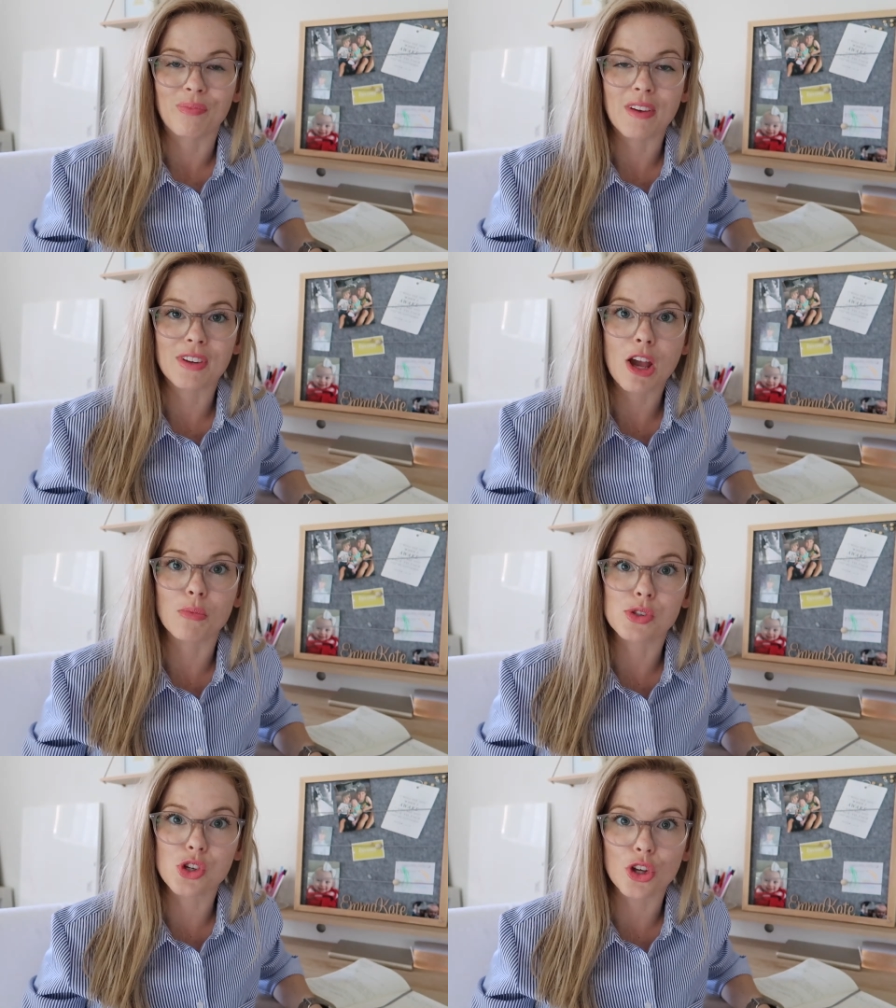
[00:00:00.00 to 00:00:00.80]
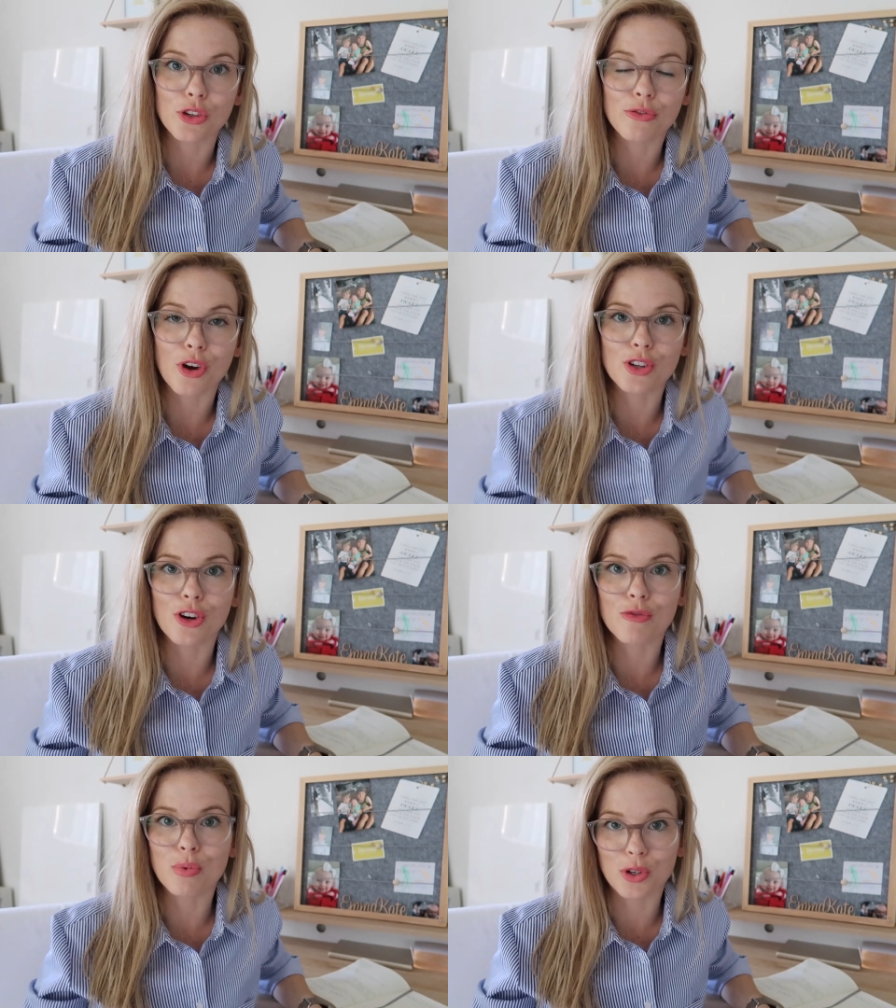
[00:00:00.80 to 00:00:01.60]
If it helps, turn your phone
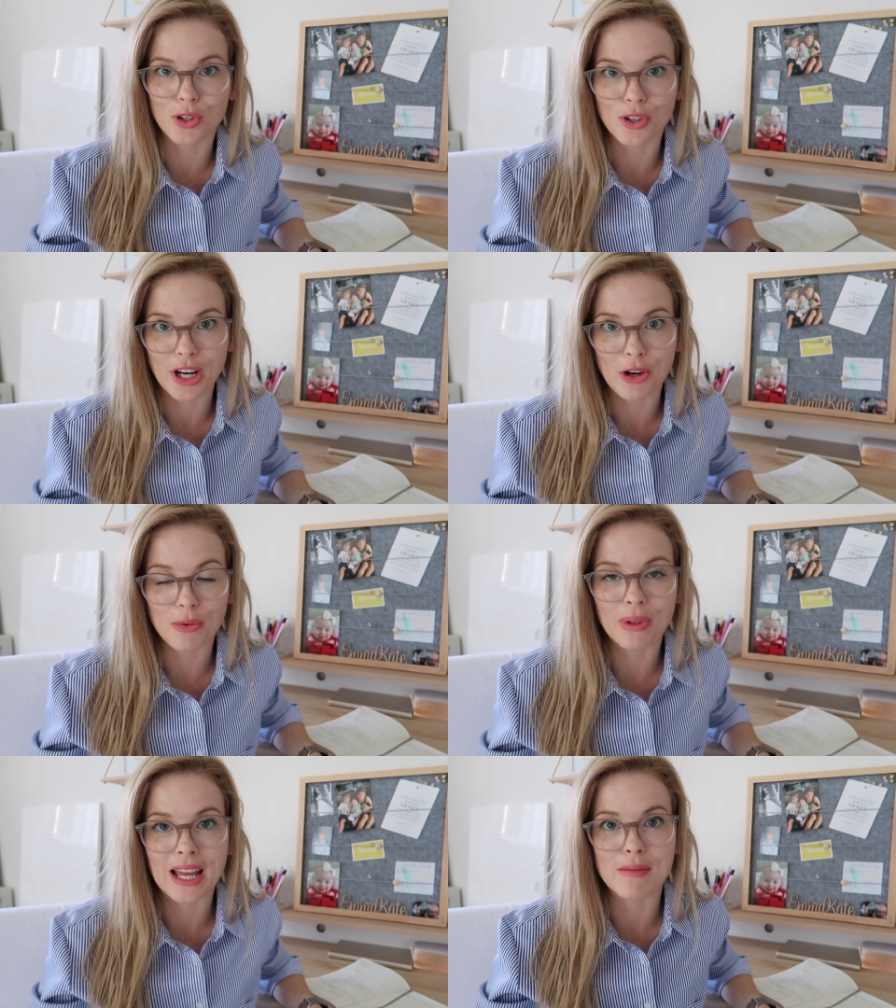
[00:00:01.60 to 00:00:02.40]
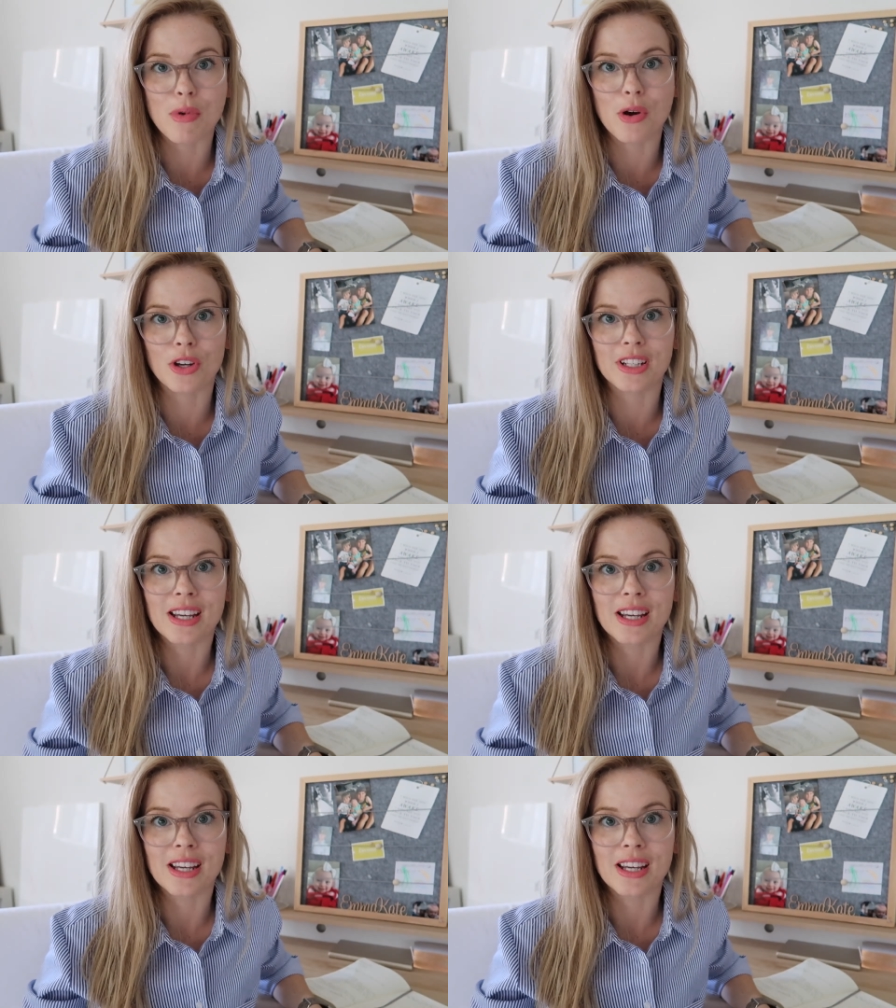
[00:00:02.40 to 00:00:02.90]
off, put it on airplane mode.